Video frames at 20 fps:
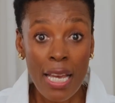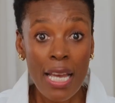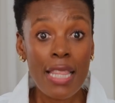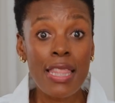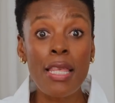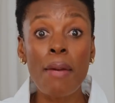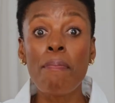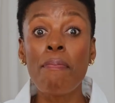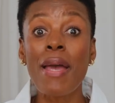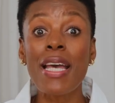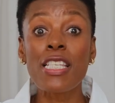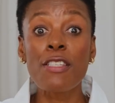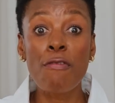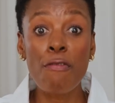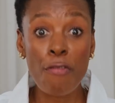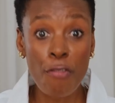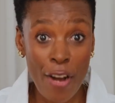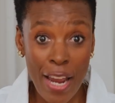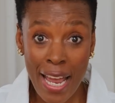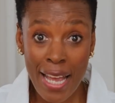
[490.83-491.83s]
the best
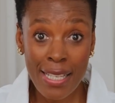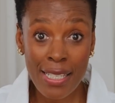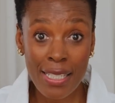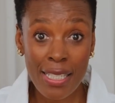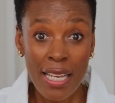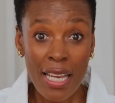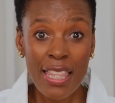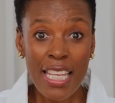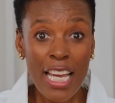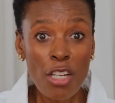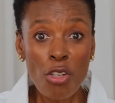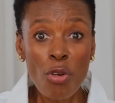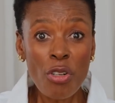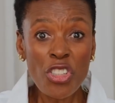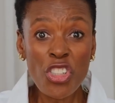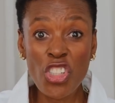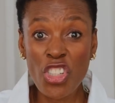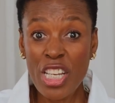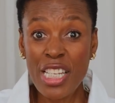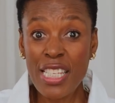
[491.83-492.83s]
friends, they are not
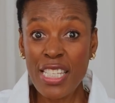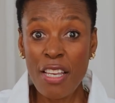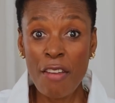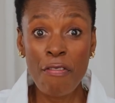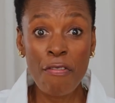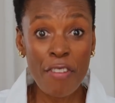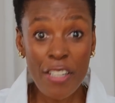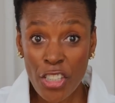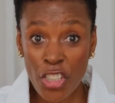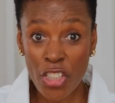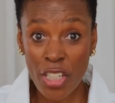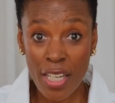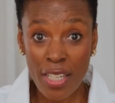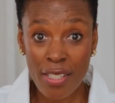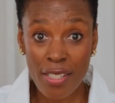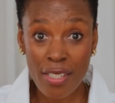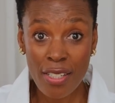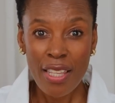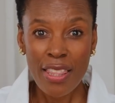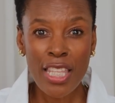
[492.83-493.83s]
just
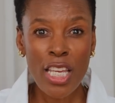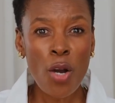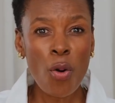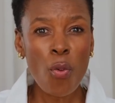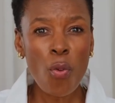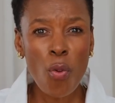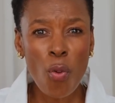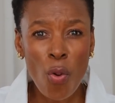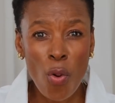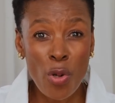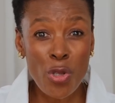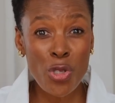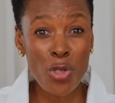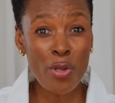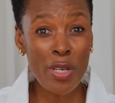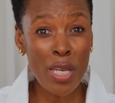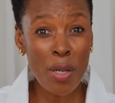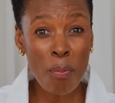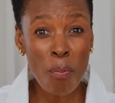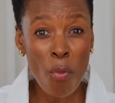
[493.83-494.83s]
efficient, they are also
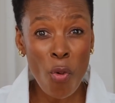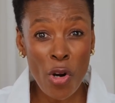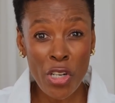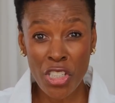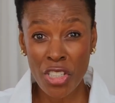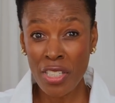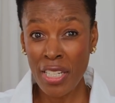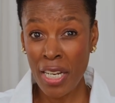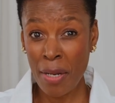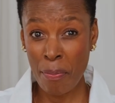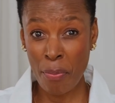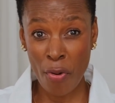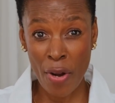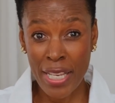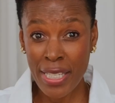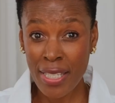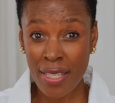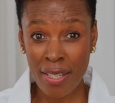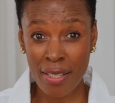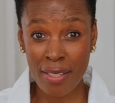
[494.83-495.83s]
emotionally
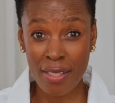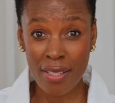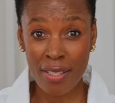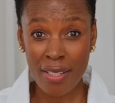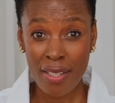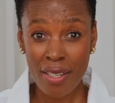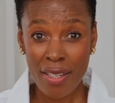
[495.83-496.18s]
present.